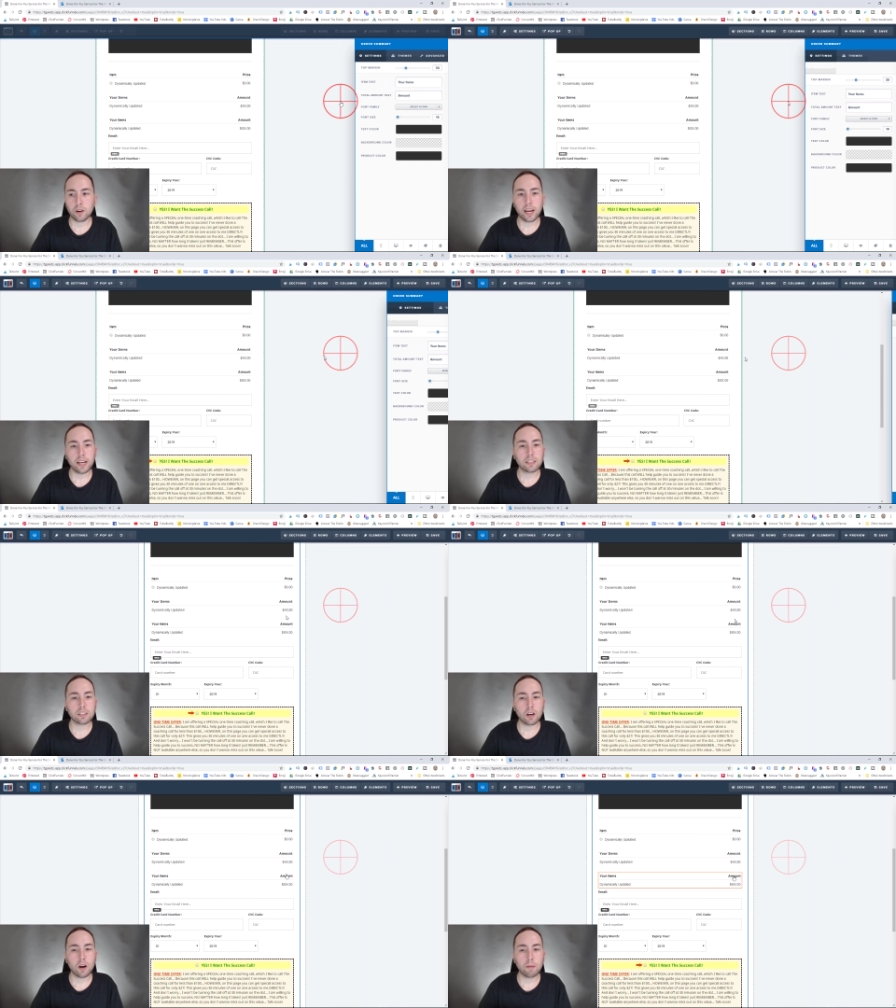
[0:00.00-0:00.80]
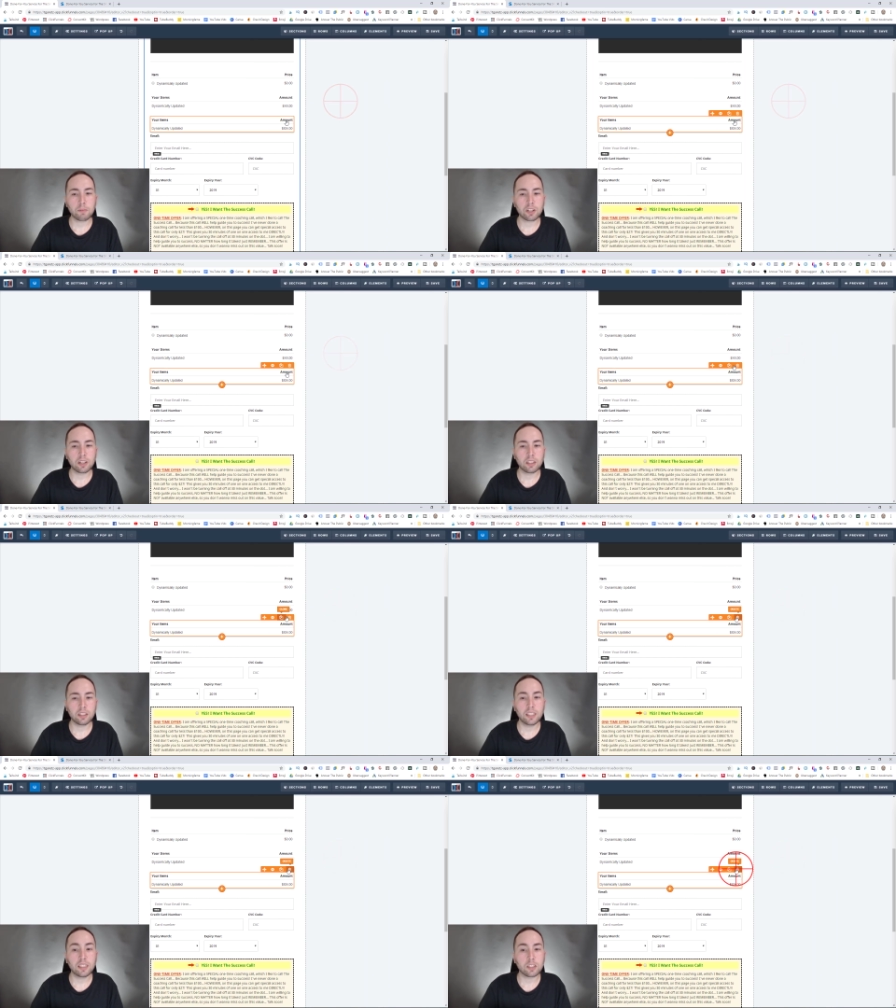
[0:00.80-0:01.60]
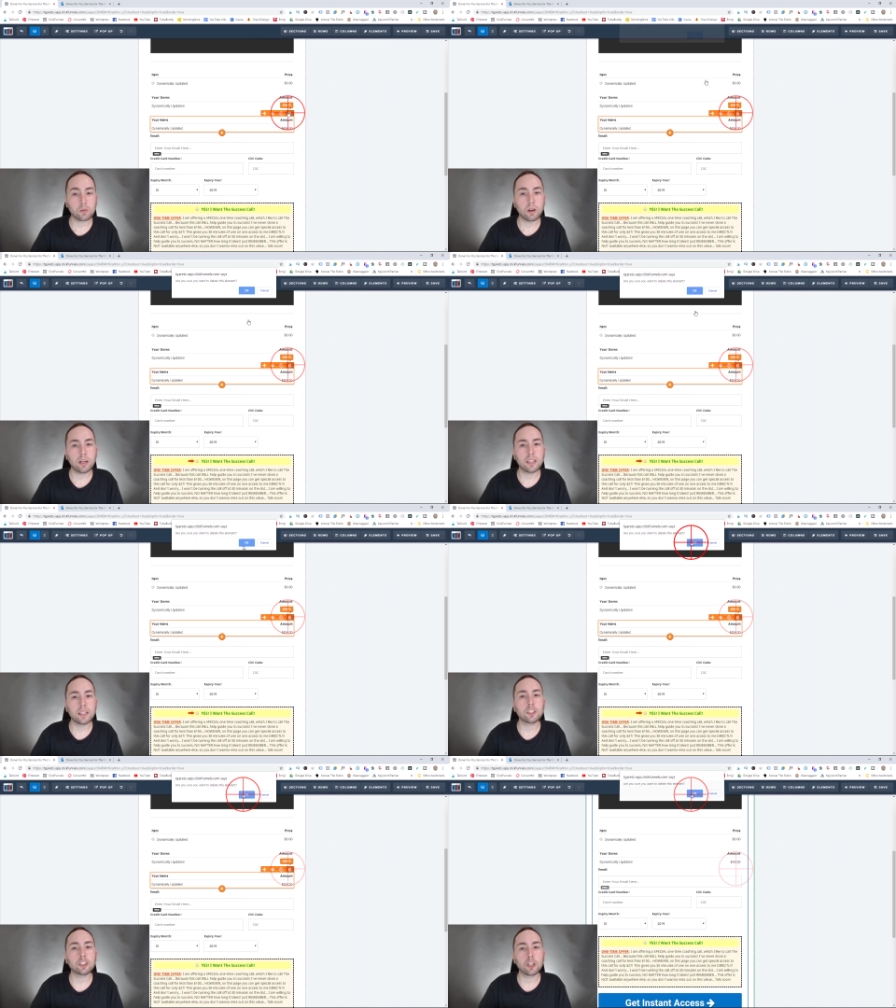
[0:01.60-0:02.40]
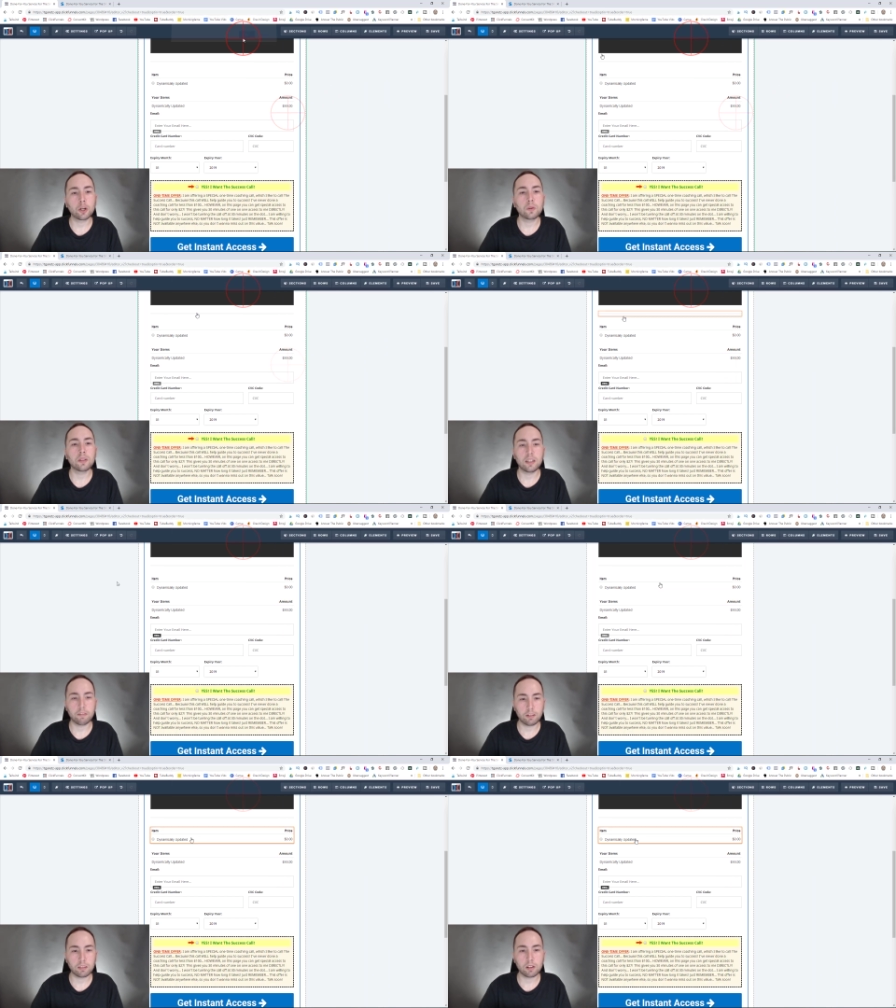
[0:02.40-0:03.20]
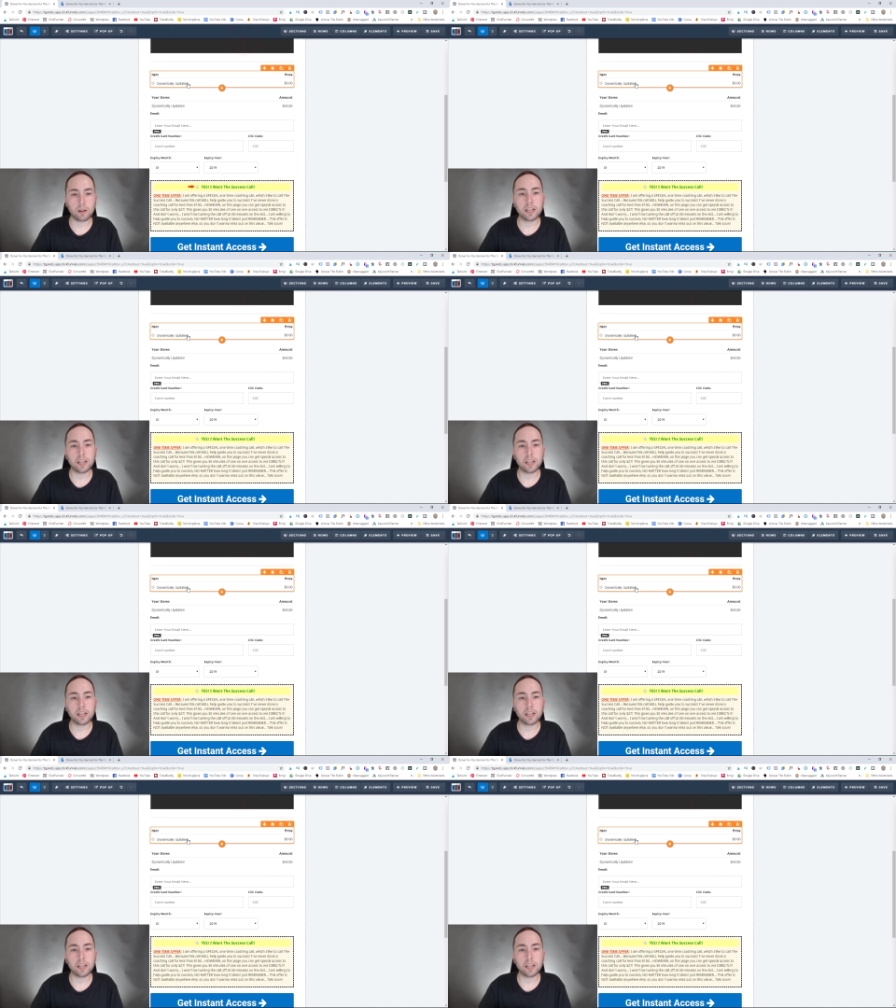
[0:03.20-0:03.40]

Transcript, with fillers: Okay, so I'm just gonna delete this one and then show you the difference.